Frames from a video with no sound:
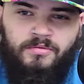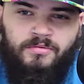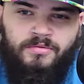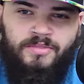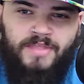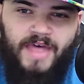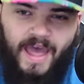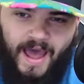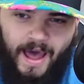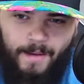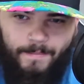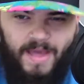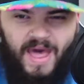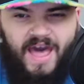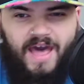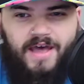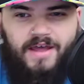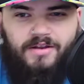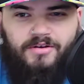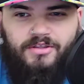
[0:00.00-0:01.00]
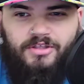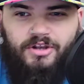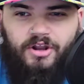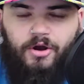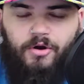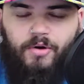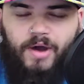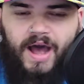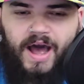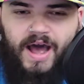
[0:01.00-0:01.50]
that I'm at.
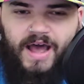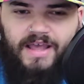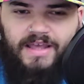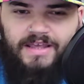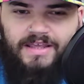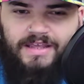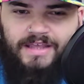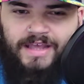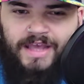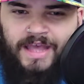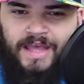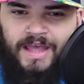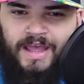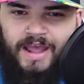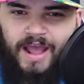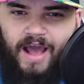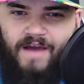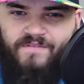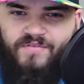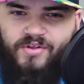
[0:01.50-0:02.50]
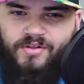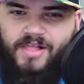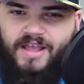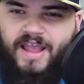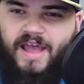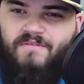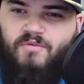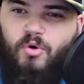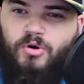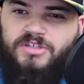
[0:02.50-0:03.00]
I feel
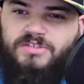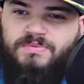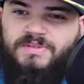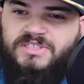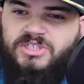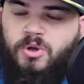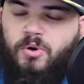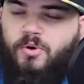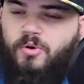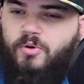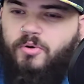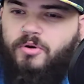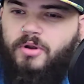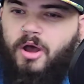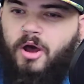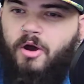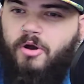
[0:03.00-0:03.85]
like I've always been told,